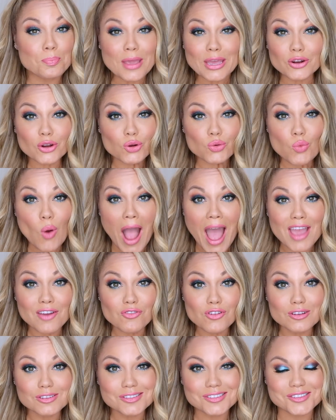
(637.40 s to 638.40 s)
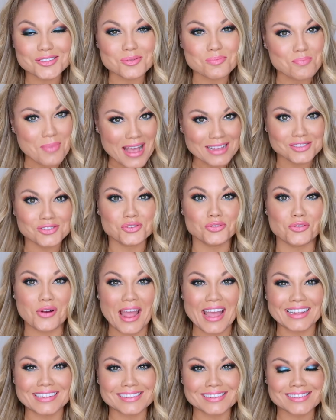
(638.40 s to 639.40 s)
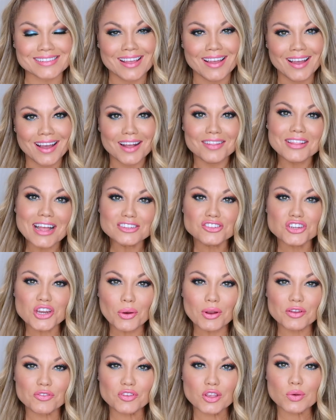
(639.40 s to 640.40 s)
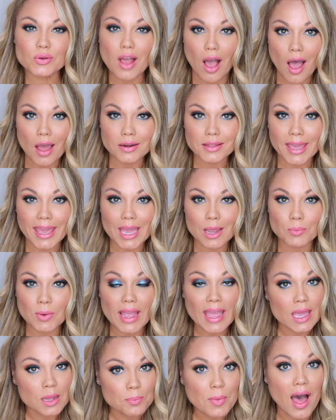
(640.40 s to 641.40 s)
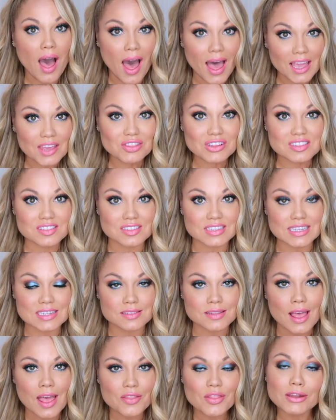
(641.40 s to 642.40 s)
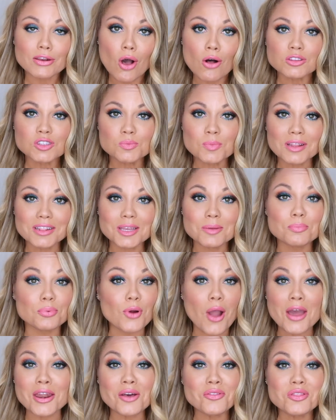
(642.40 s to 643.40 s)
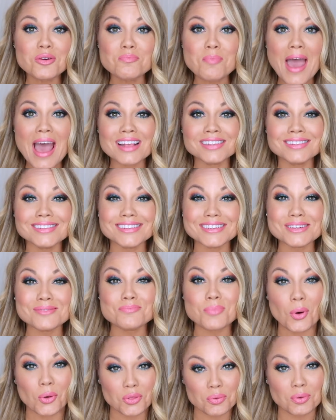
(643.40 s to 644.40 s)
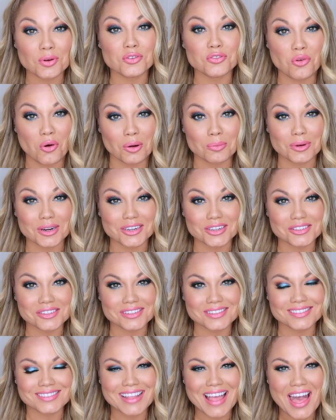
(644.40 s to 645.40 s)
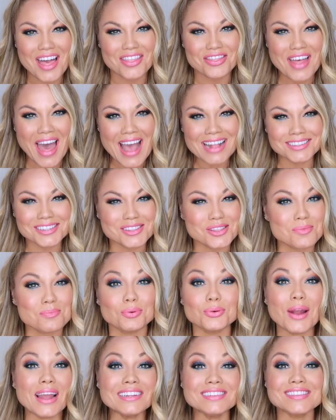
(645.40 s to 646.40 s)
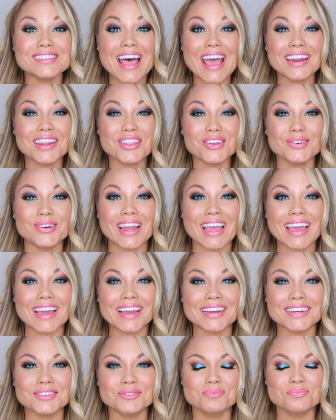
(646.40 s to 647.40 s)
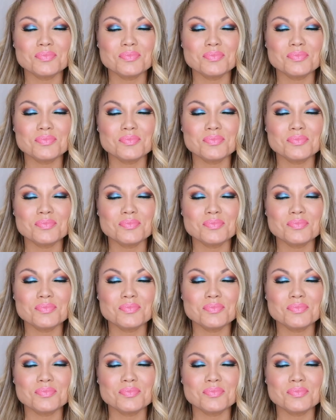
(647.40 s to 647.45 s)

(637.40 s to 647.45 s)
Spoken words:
bitter rivals to best friends, a legendary feud on camera and behind the scenes that ultimately brought out the best in both performers. That's the bright side of the ring.